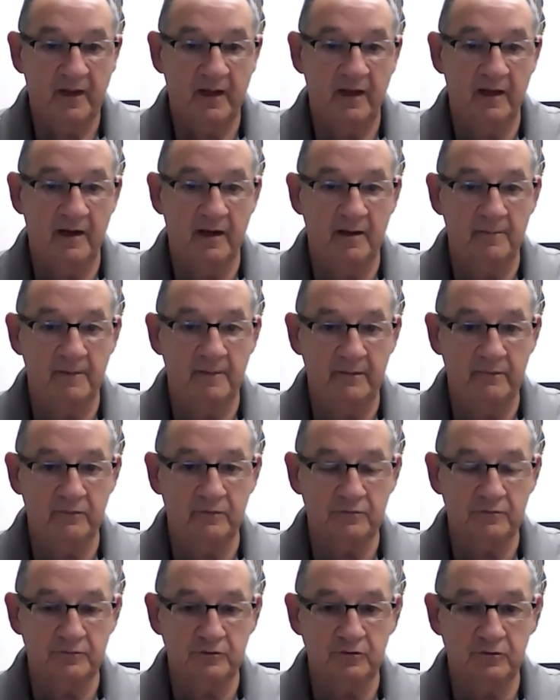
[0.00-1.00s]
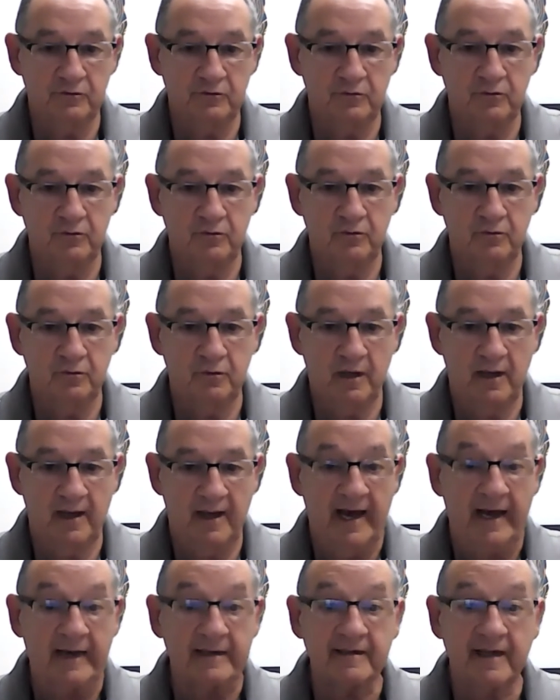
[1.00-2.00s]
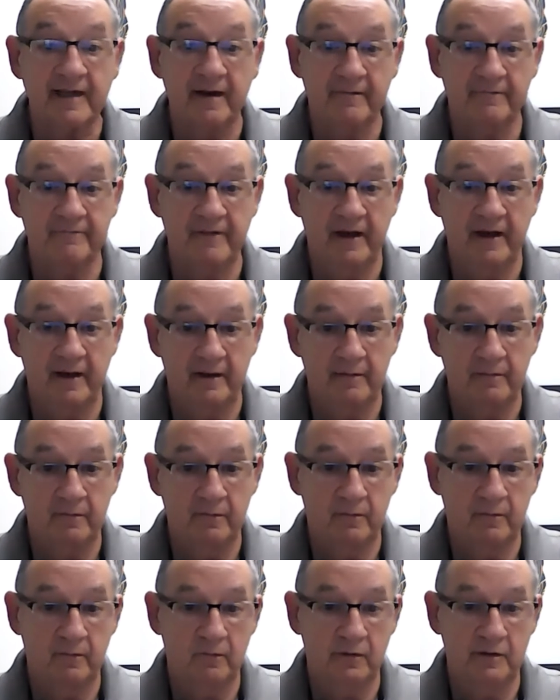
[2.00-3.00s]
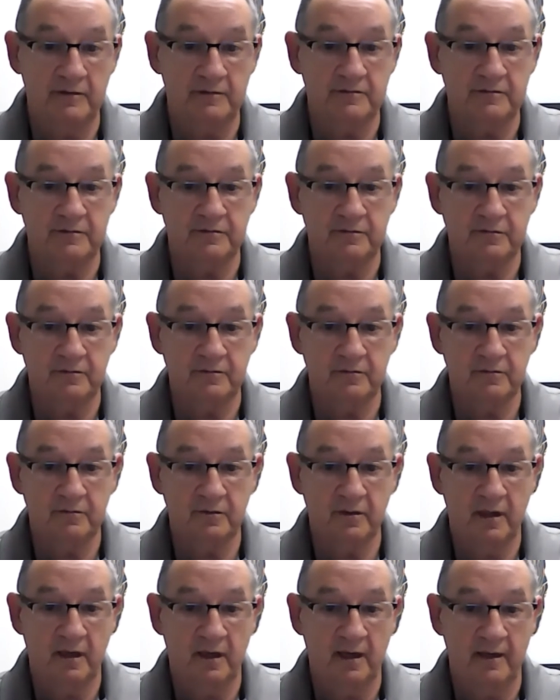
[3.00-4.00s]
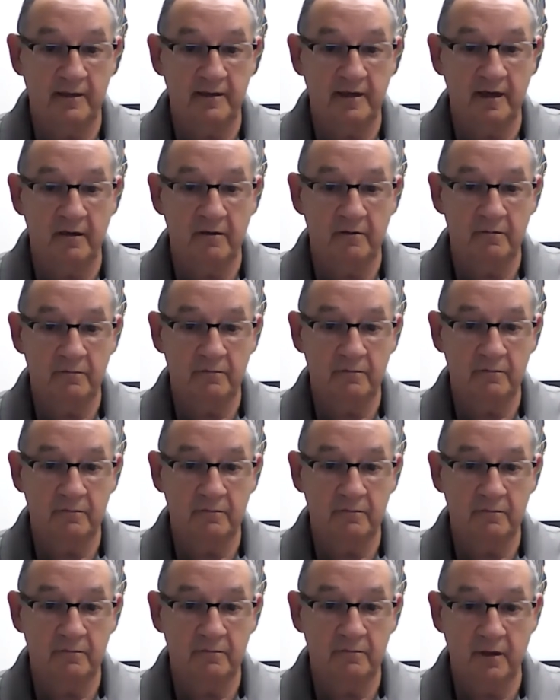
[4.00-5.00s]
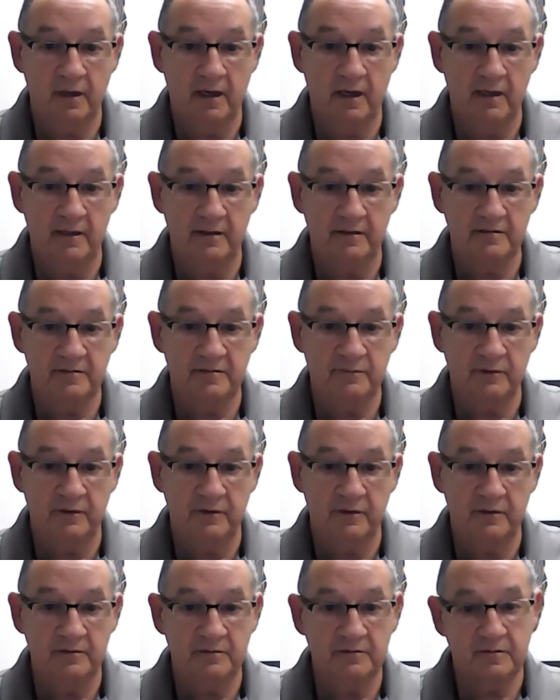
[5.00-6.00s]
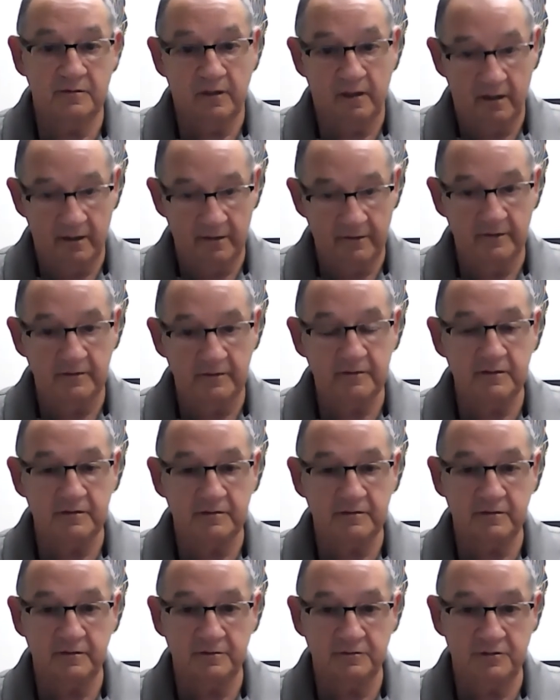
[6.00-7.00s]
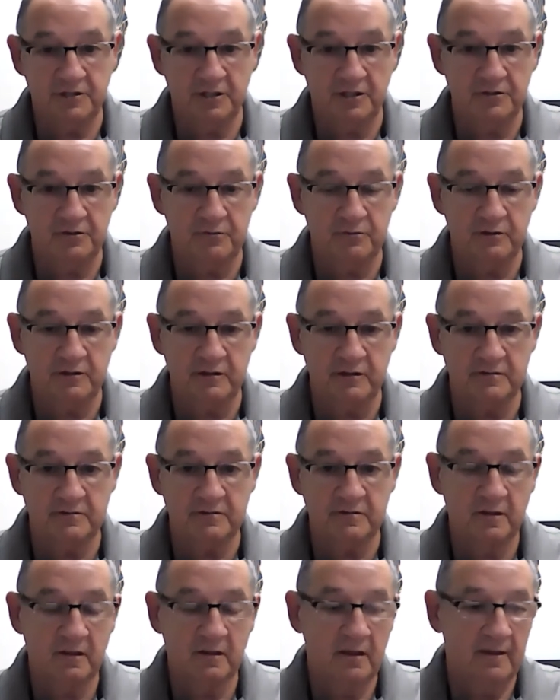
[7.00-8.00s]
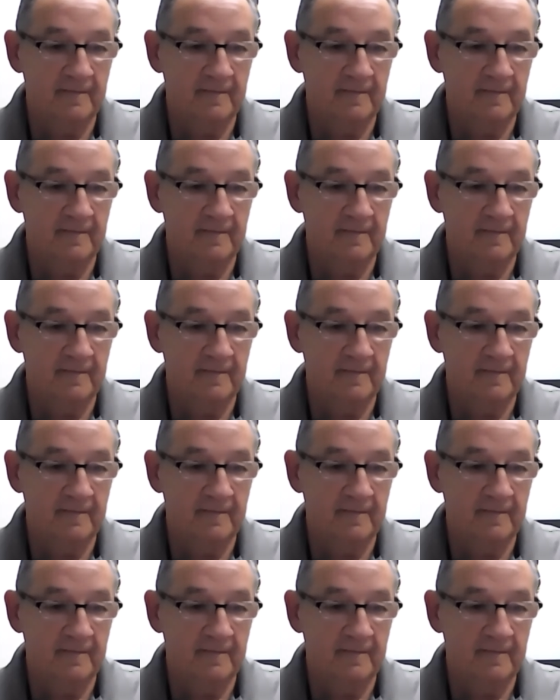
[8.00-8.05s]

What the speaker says: And I'm able to act out of that, which I now know I experience authenticity, genuineness,